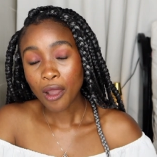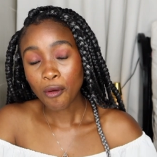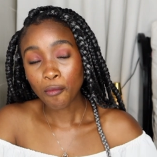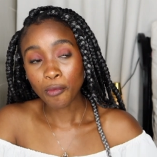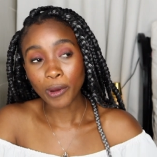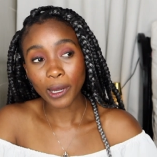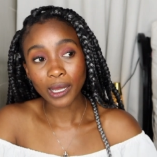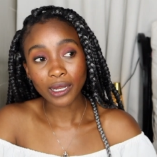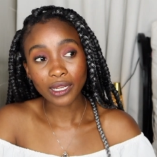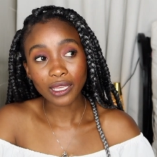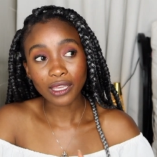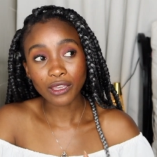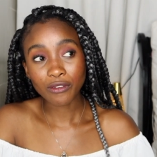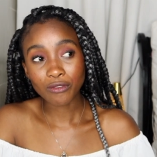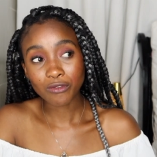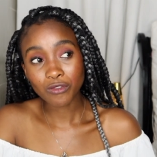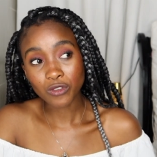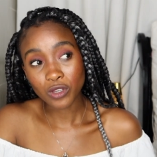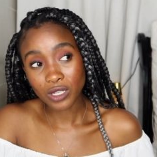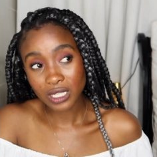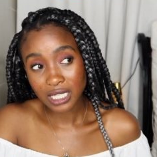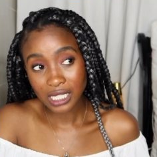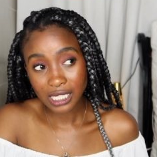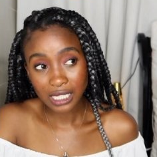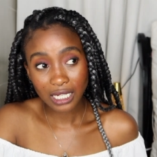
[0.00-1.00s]
But if
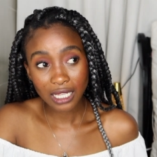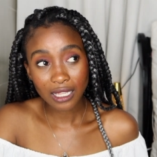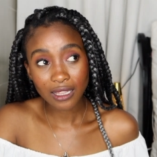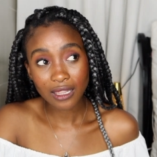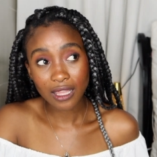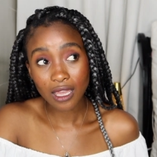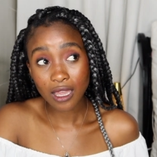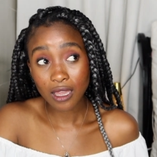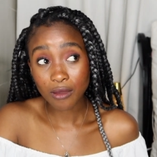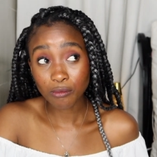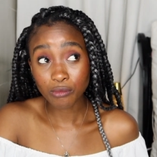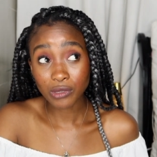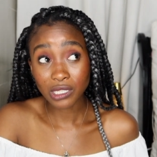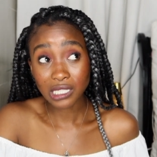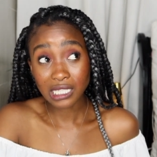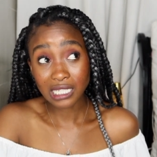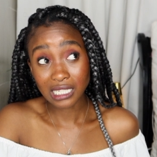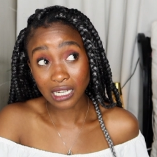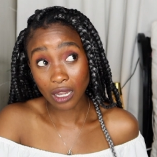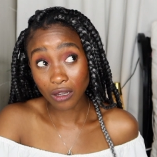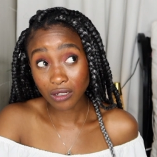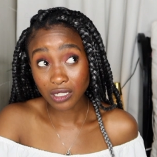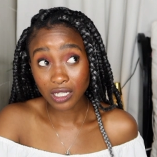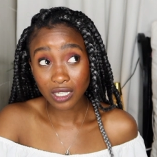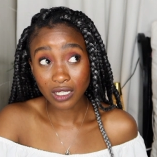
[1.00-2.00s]
you're sitting there busy
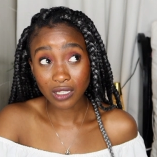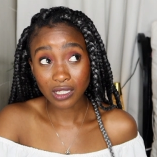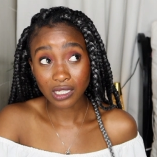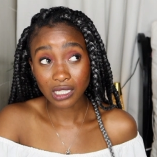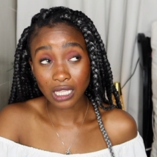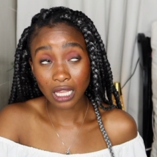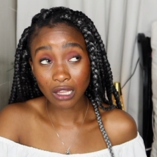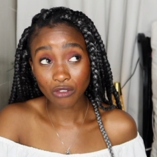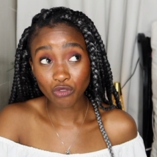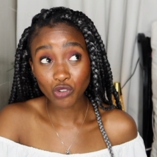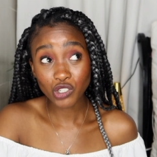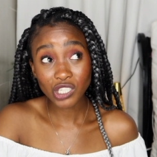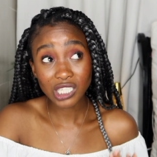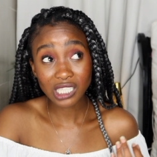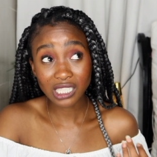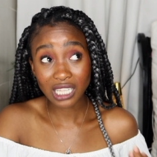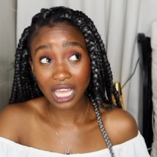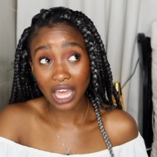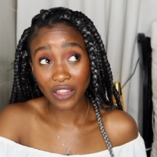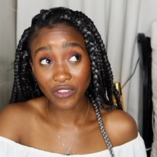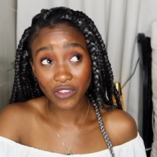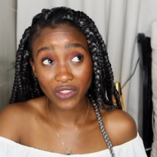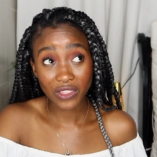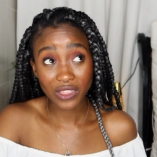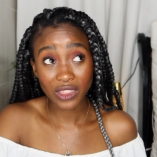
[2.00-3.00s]
doubting yourself, which is the
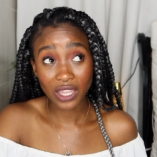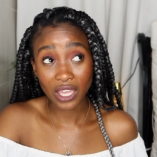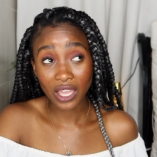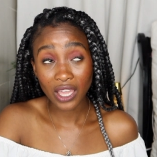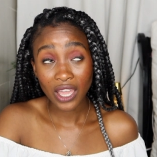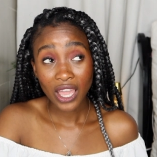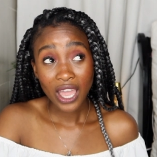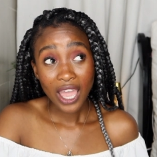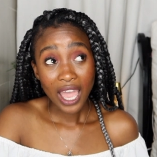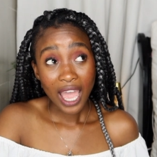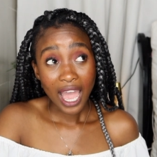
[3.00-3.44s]
other thing,